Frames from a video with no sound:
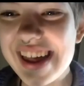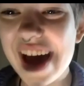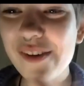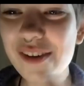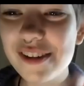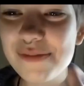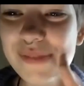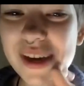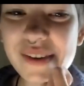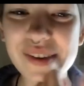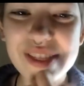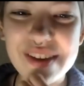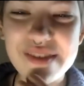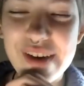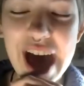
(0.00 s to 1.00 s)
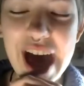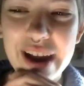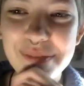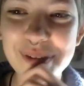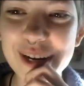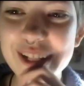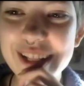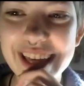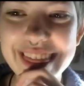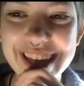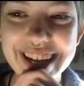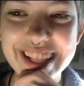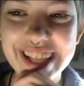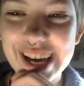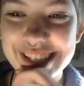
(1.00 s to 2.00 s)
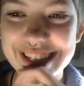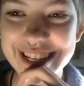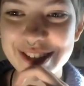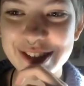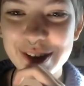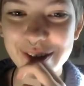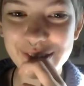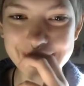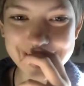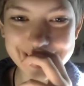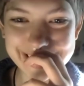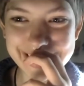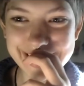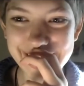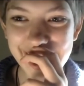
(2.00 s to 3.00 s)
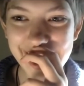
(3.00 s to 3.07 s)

that was me with the van, but it, I think it lasted two weeks.